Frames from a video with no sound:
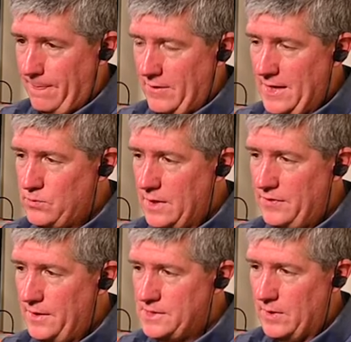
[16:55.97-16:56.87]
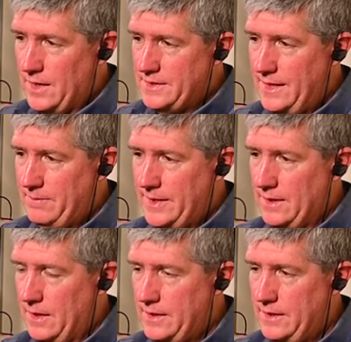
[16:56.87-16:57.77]
That's one of those where I'll take being
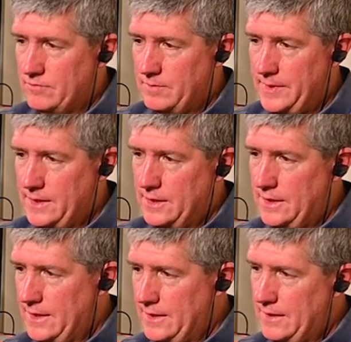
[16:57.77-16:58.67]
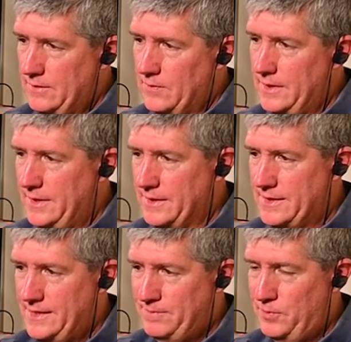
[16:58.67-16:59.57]
lucky over being good any day of the week, because
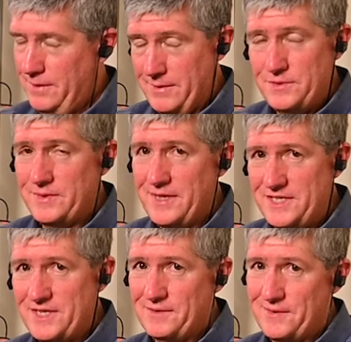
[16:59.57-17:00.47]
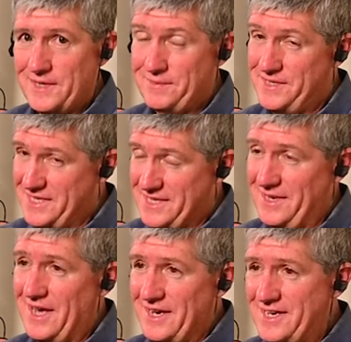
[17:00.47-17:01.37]
that's pretty much what that shot was just
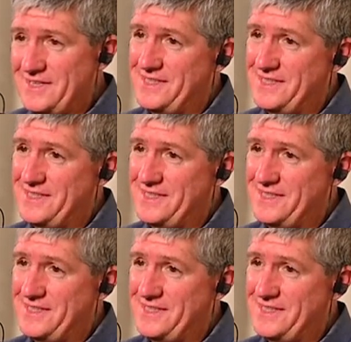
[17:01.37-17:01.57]
luck.